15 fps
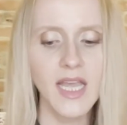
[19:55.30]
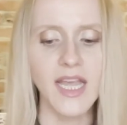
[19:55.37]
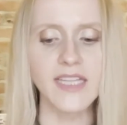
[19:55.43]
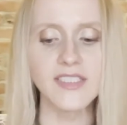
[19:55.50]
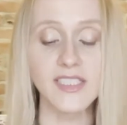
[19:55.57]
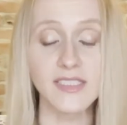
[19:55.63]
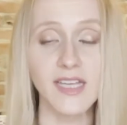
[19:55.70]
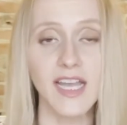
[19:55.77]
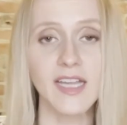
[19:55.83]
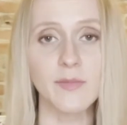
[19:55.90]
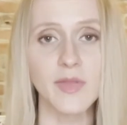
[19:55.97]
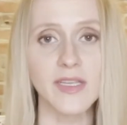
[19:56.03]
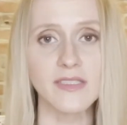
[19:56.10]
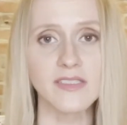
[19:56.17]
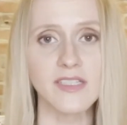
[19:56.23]
And she died
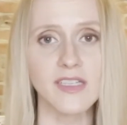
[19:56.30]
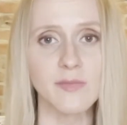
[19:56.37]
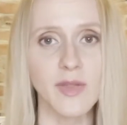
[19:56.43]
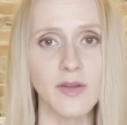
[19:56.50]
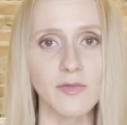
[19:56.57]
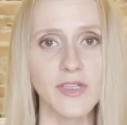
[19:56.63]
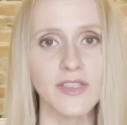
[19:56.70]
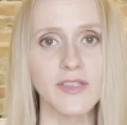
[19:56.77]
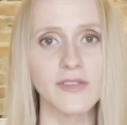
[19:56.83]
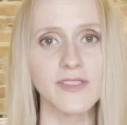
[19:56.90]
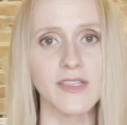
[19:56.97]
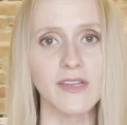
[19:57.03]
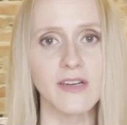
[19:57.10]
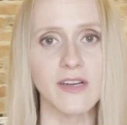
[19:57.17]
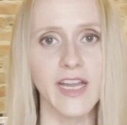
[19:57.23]
because she had been
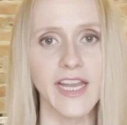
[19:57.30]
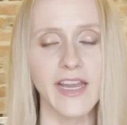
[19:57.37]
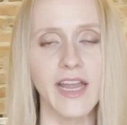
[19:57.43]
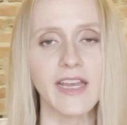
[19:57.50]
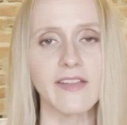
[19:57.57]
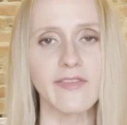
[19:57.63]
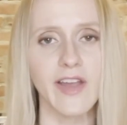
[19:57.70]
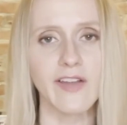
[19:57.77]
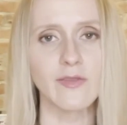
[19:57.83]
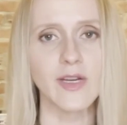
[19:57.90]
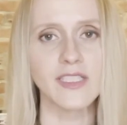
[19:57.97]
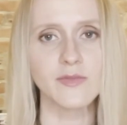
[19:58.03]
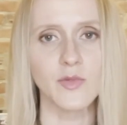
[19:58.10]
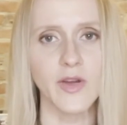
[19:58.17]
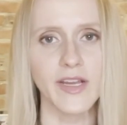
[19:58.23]
reusing her N95
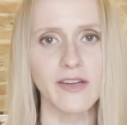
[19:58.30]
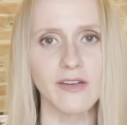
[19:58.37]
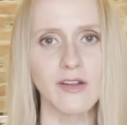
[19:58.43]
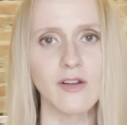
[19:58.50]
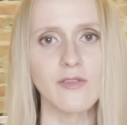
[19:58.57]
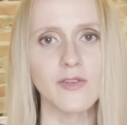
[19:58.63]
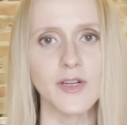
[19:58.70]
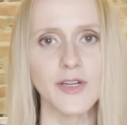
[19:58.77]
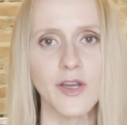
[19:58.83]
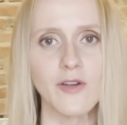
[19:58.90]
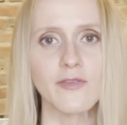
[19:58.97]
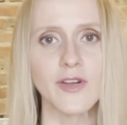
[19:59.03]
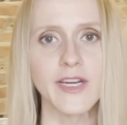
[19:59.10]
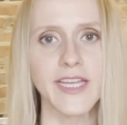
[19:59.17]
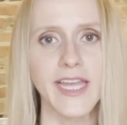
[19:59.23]
respirator over and
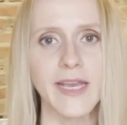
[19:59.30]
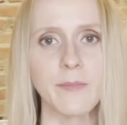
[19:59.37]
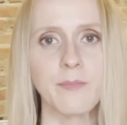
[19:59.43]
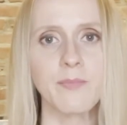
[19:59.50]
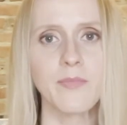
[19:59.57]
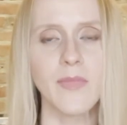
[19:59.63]
over again.